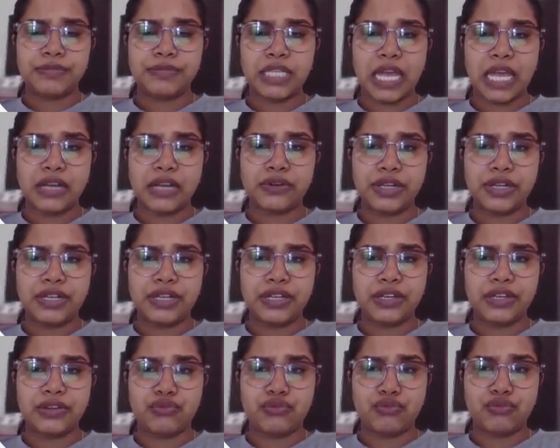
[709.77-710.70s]

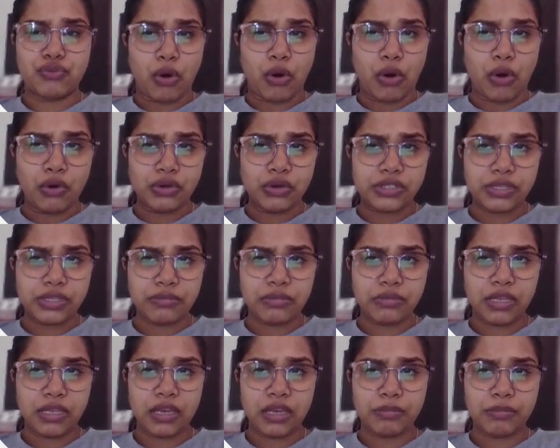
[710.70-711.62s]
calculating it wrong or
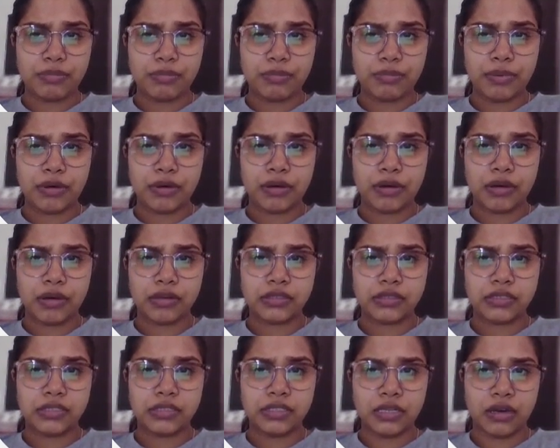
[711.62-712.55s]
something, but
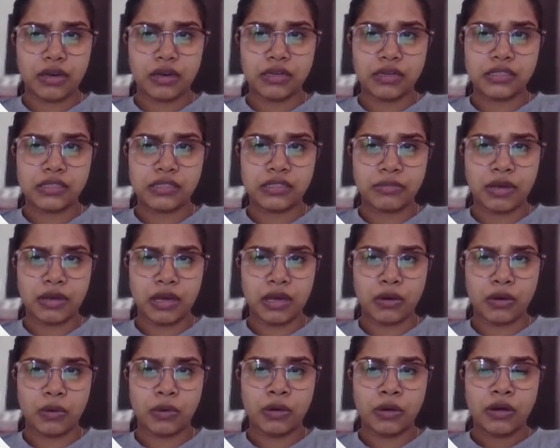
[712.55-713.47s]
yeah,
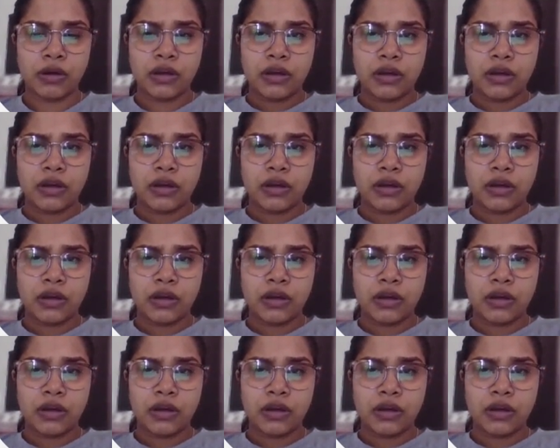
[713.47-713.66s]
somehow